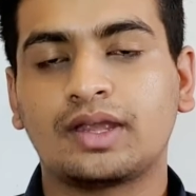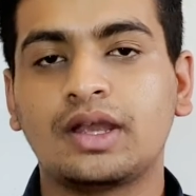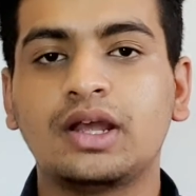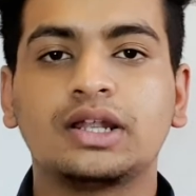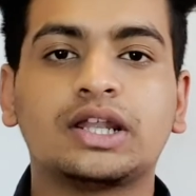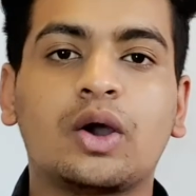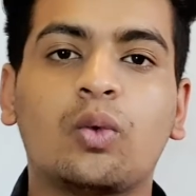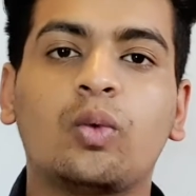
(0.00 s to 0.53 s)
Now,
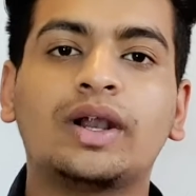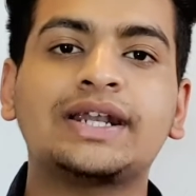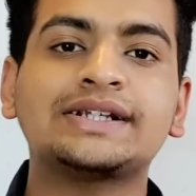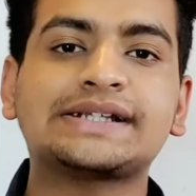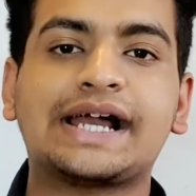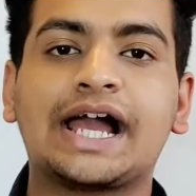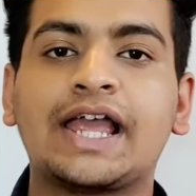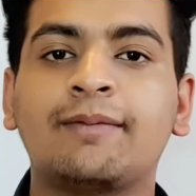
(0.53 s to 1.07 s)
what is
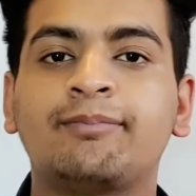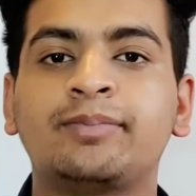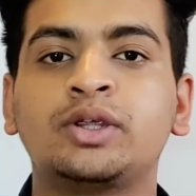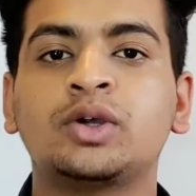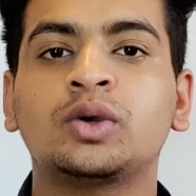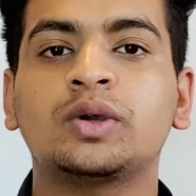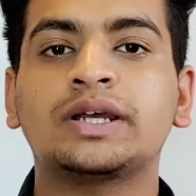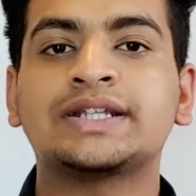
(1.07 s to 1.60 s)

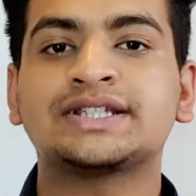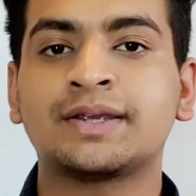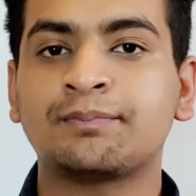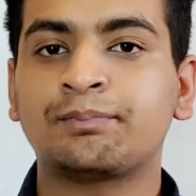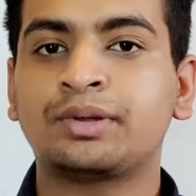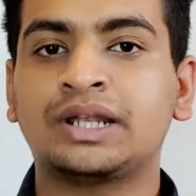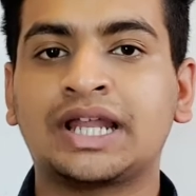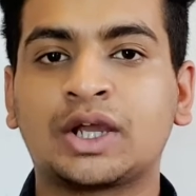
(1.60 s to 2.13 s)
IPO in simple
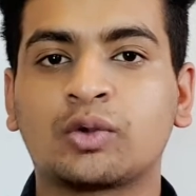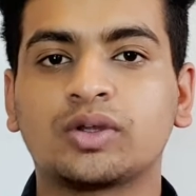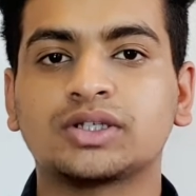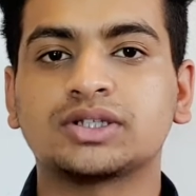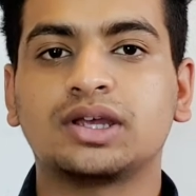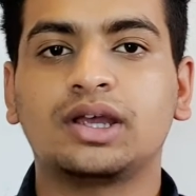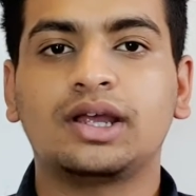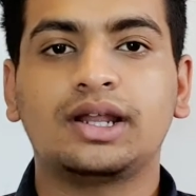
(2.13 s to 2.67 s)
language?
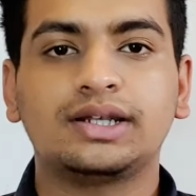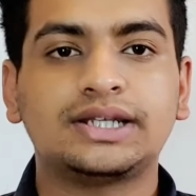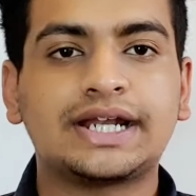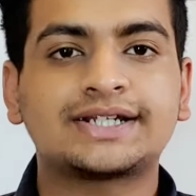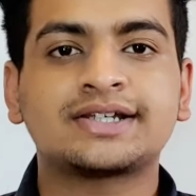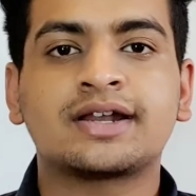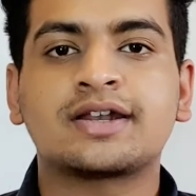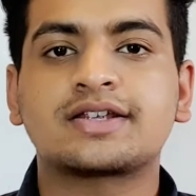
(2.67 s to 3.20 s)
Let's
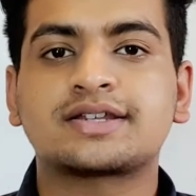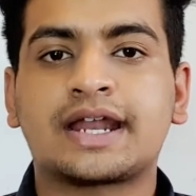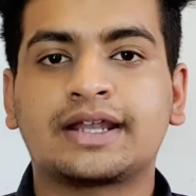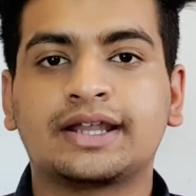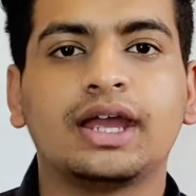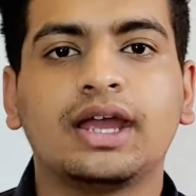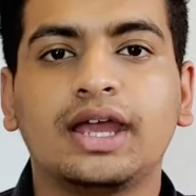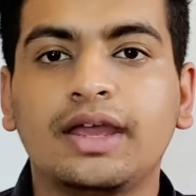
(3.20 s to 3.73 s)
understand
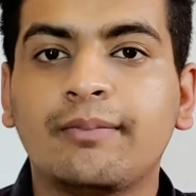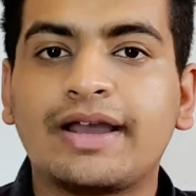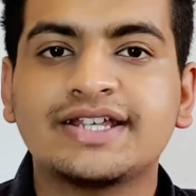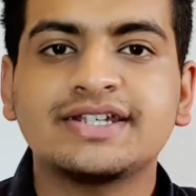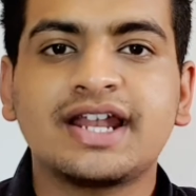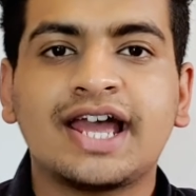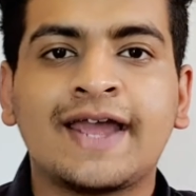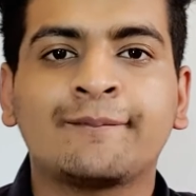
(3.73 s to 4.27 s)
that. Imagine
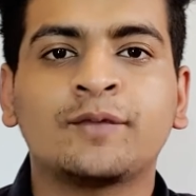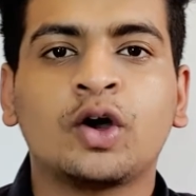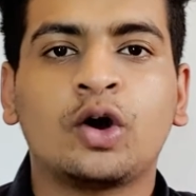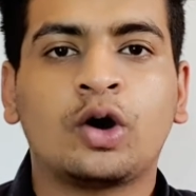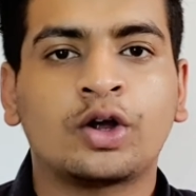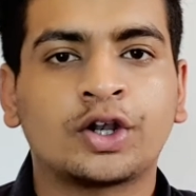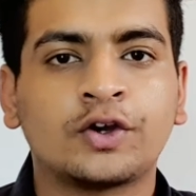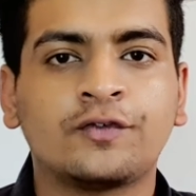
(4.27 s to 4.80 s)
I am the
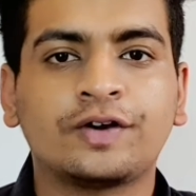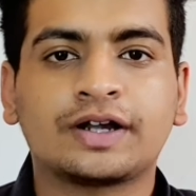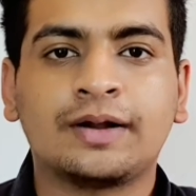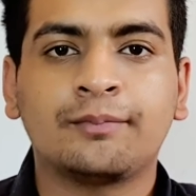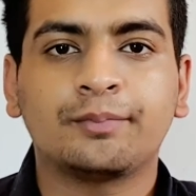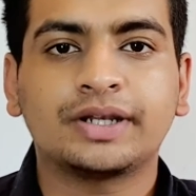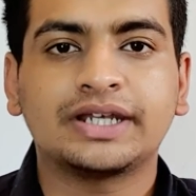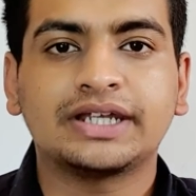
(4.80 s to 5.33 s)
owner of a
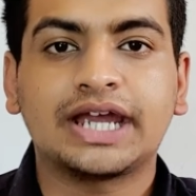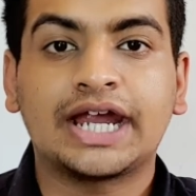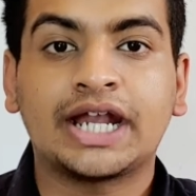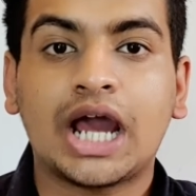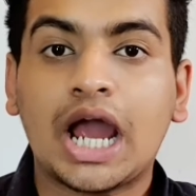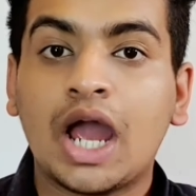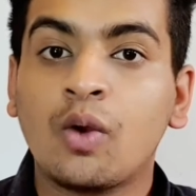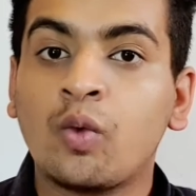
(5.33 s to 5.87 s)
company and
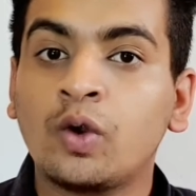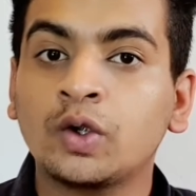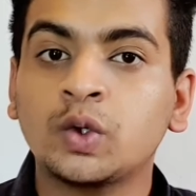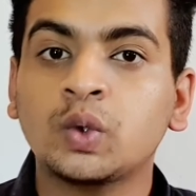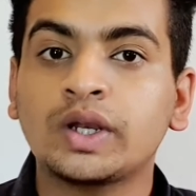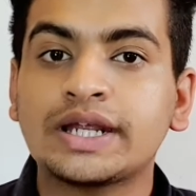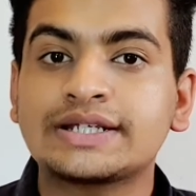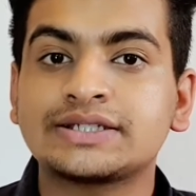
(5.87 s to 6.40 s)
I want to
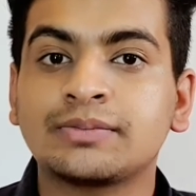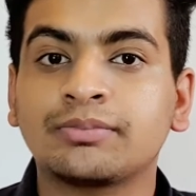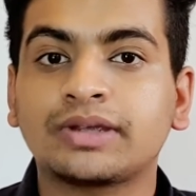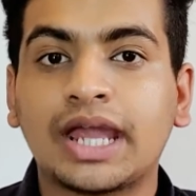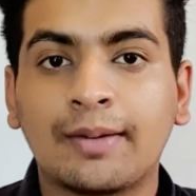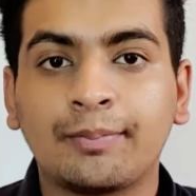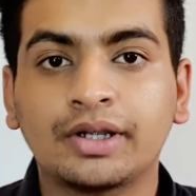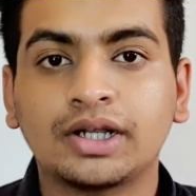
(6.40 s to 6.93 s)
raise some
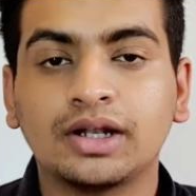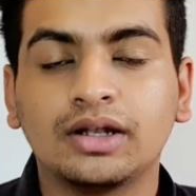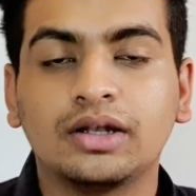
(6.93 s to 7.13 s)
capital.